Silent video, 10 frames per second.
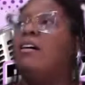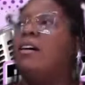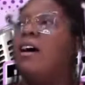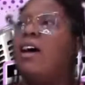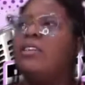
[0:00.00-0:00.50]

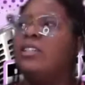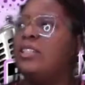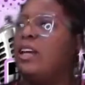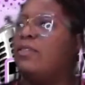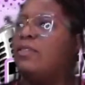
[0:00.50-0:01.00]
other
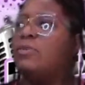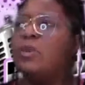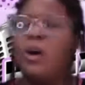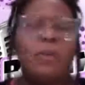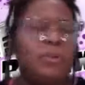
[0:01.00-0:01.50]
stuff, some
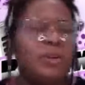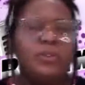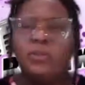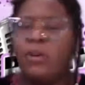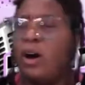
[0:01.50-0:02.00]

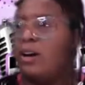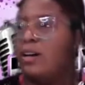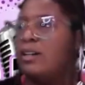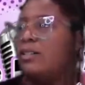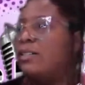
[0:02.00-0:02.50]
beautiful
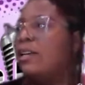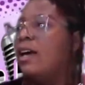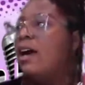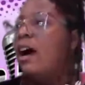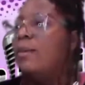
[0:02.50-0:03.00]
cards.
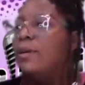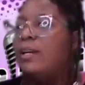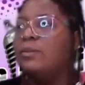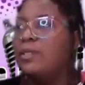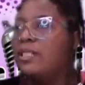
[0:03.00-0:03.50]

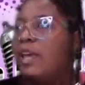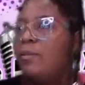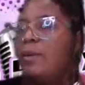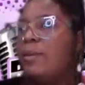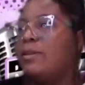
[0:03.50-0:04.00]
Another one just came
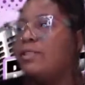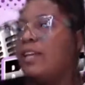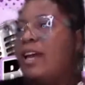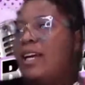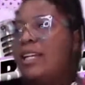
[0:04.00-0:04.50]
in the mail
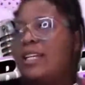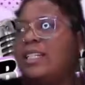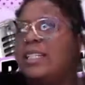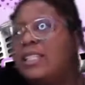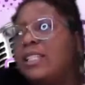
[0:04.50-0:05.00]
today, like
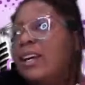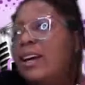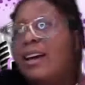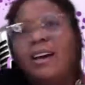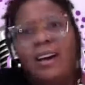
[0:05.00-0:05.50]
just
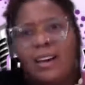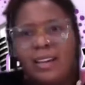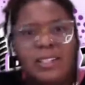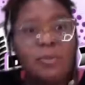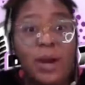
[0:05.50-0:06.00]

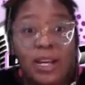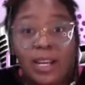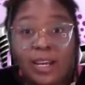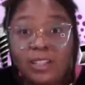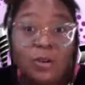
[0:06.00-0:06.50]
some
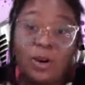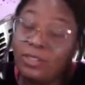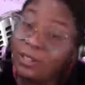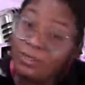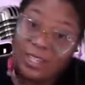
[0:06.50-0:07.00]
money. So
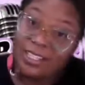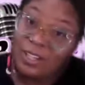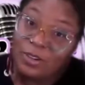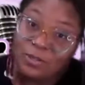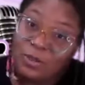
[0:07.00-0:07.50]
also last
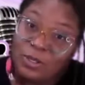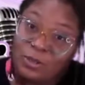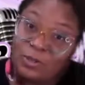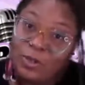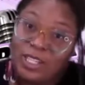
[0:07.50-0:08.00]
thing, of course, that
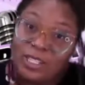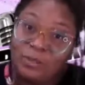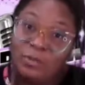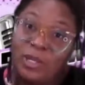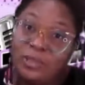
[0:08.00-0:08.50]
was on my list
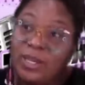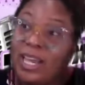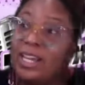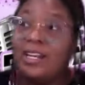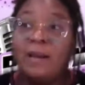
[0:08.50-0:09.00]
was bless my
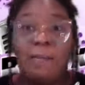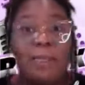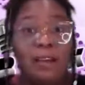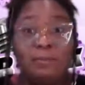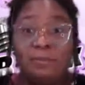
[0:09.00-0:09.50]
cash app.
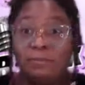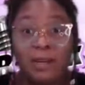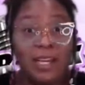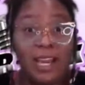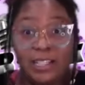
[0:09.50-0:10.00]

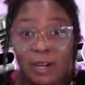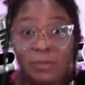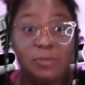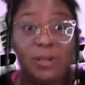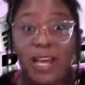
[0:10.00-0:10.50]
My cash app
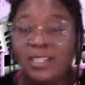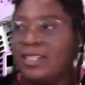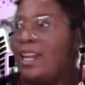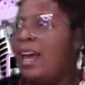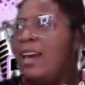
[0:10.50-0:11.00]
was
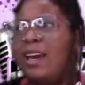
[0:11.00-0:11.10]
blessed, like